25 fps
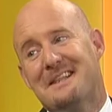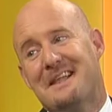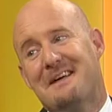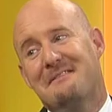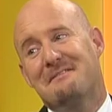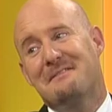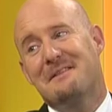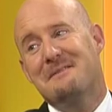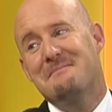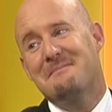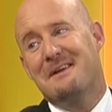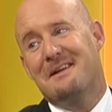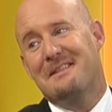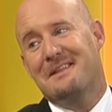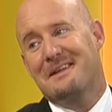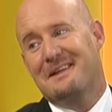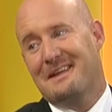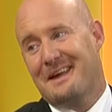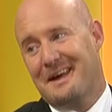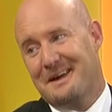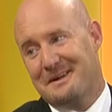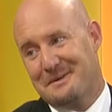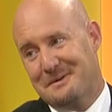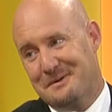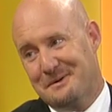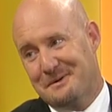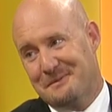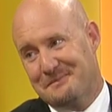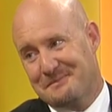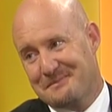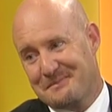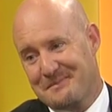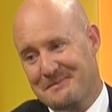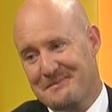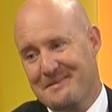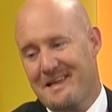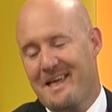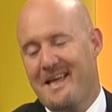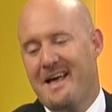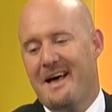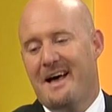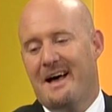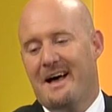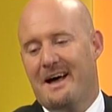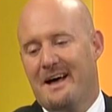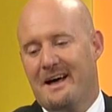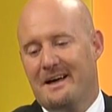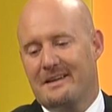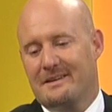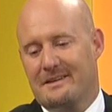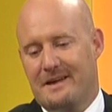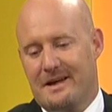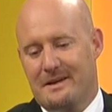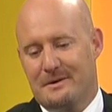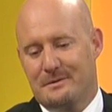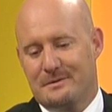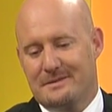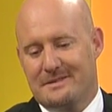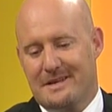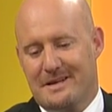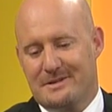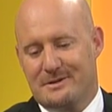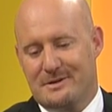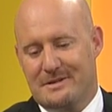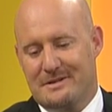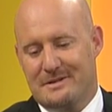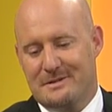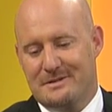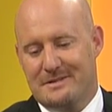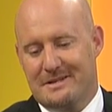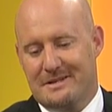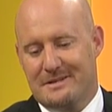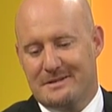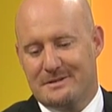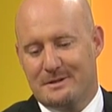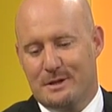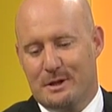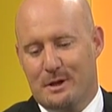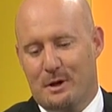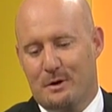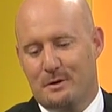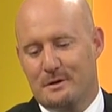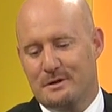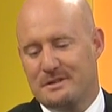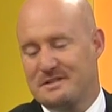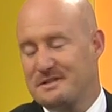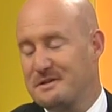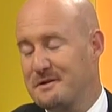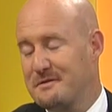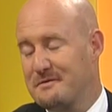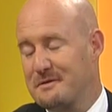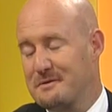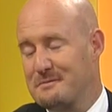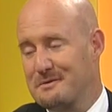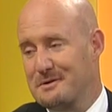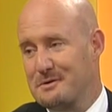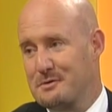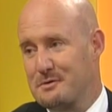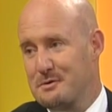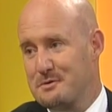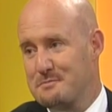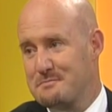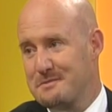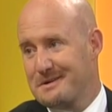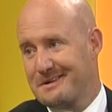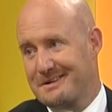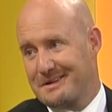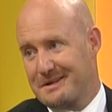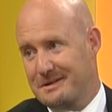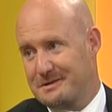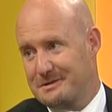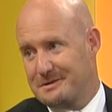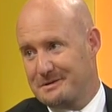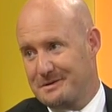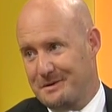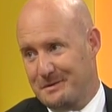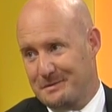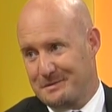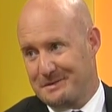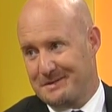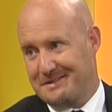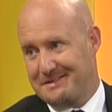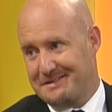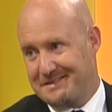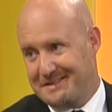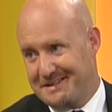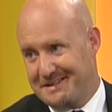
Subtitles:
lovely mother, Gaynor. Gaynor is actually New Zealand's longest-serving recruitment consultant.